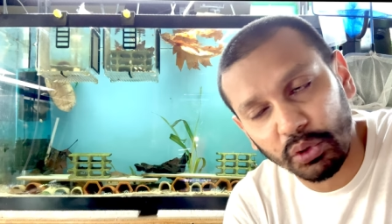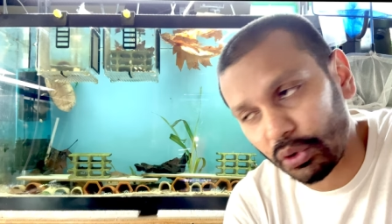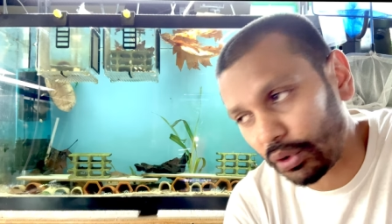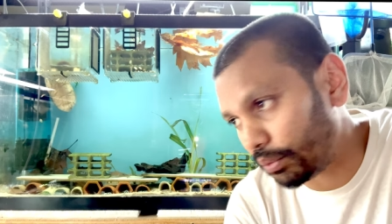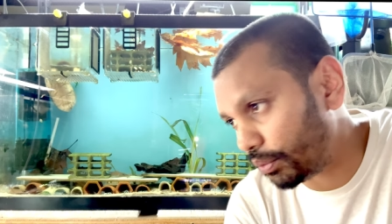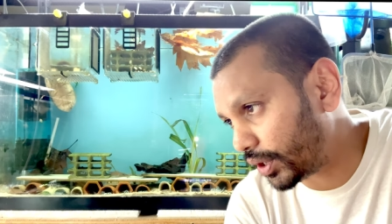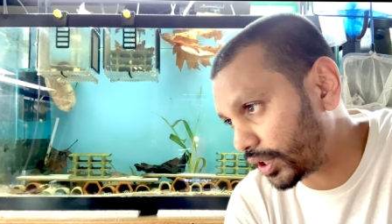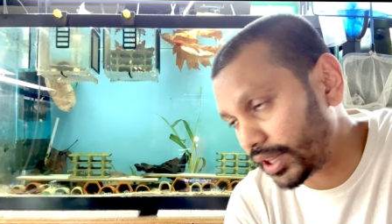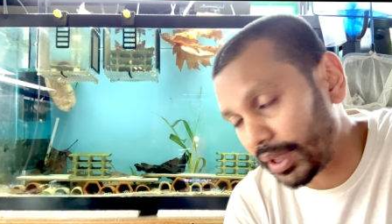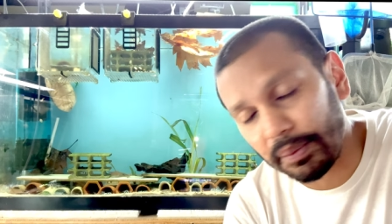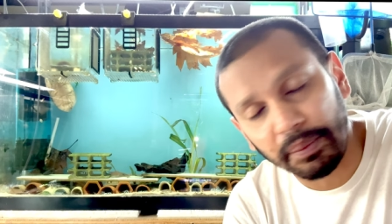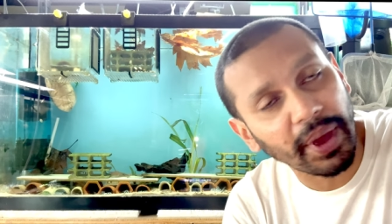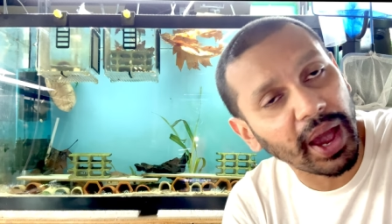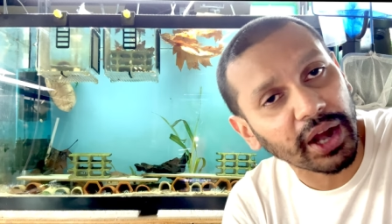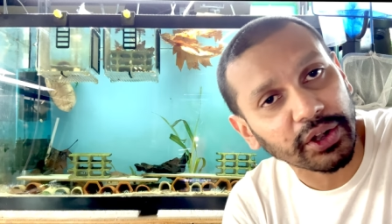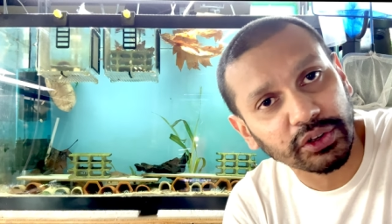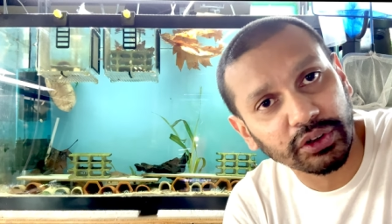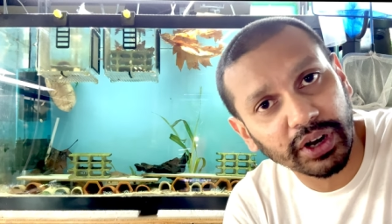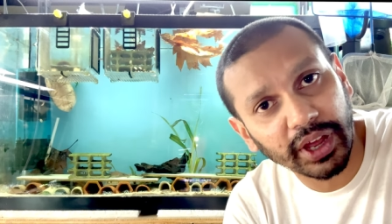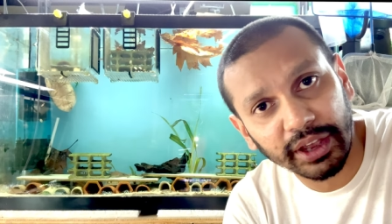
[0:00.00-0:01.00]
or bring them
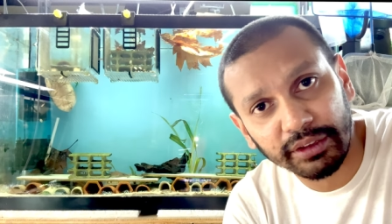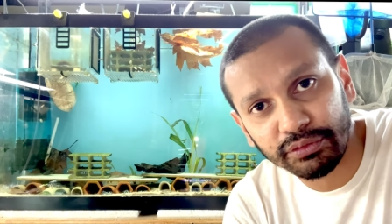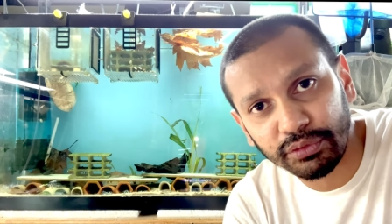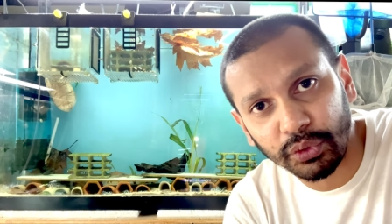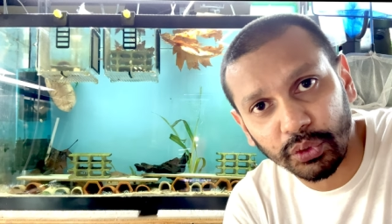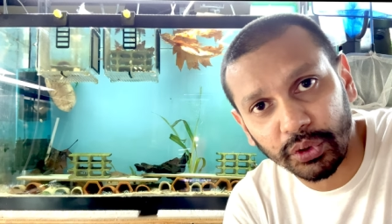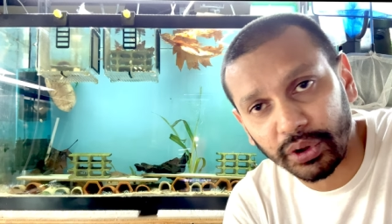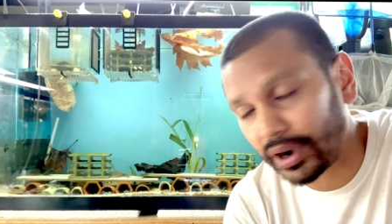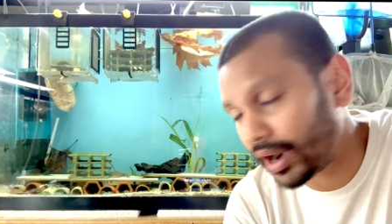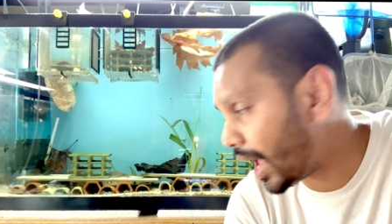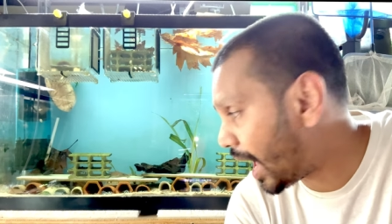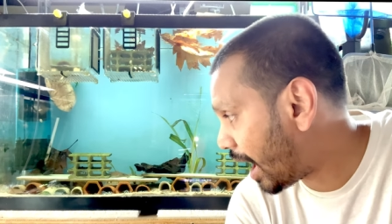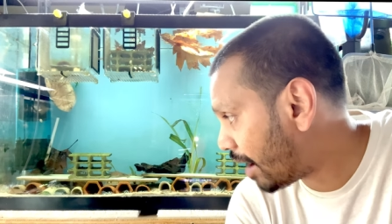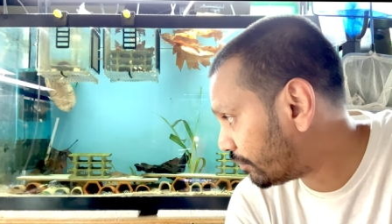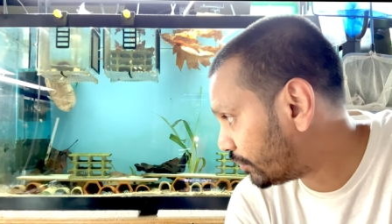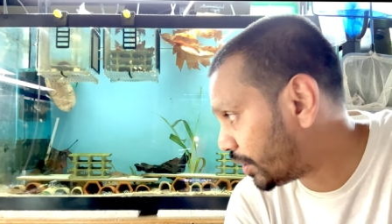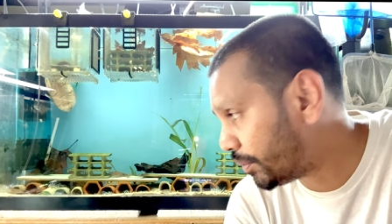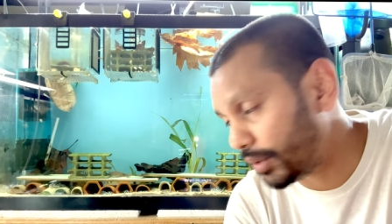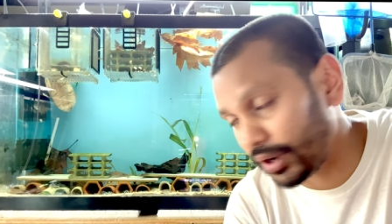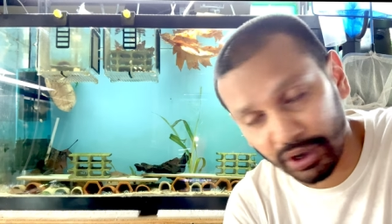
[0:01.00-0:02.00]
back to life or
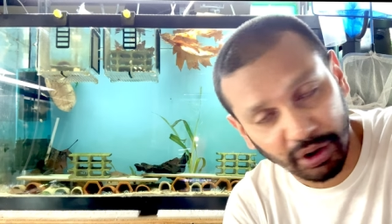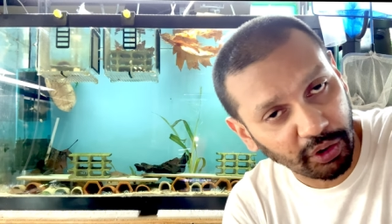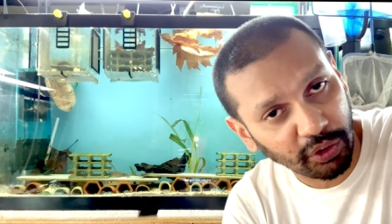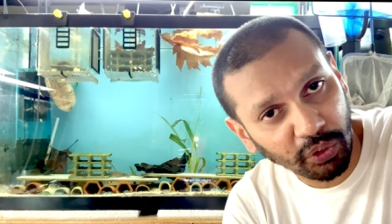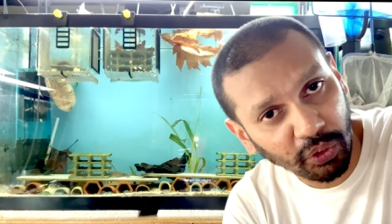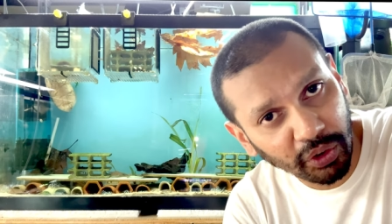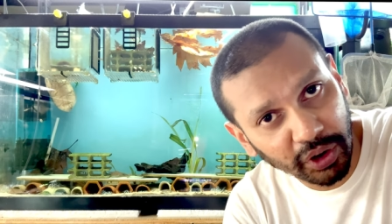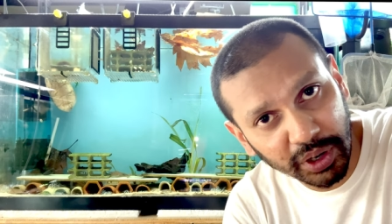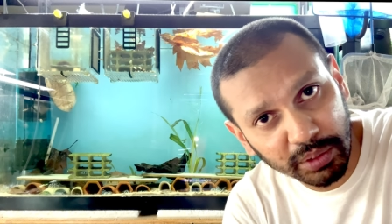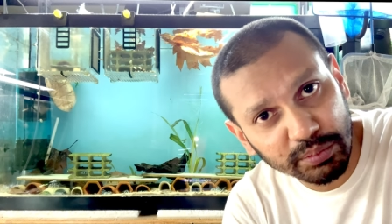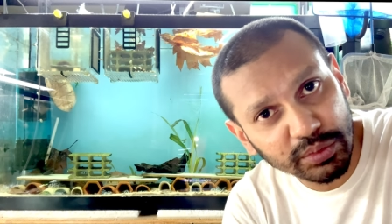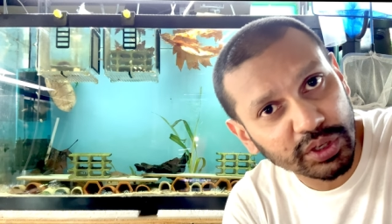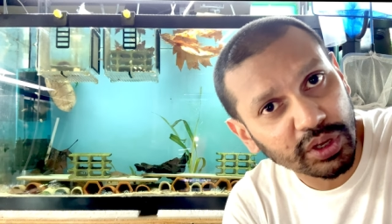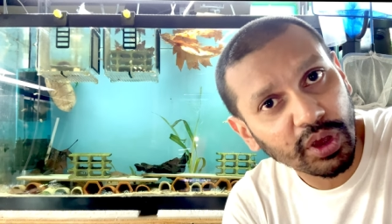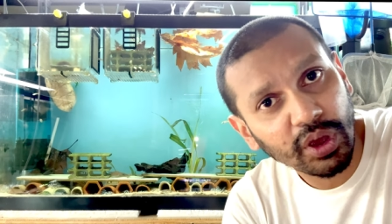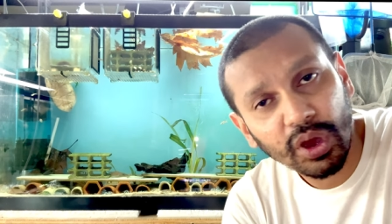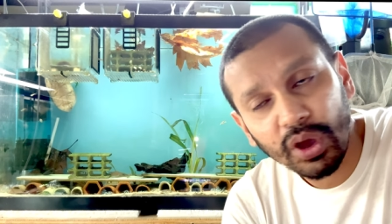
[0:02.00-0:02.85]
have them in our aquariums